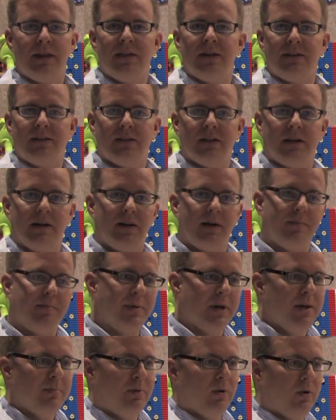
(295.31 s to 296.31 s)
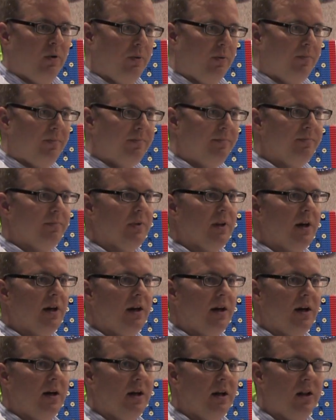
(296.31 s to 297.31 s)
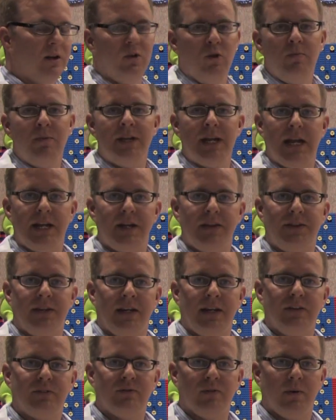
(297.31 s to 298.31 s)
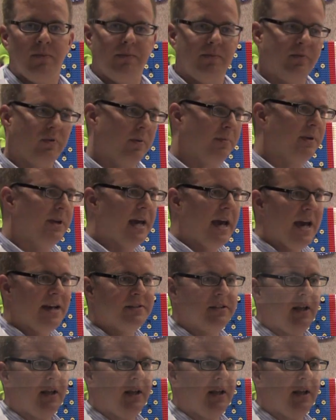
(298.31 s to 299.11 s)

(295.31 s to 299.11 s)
so on a day-to-day basis, that means we're really just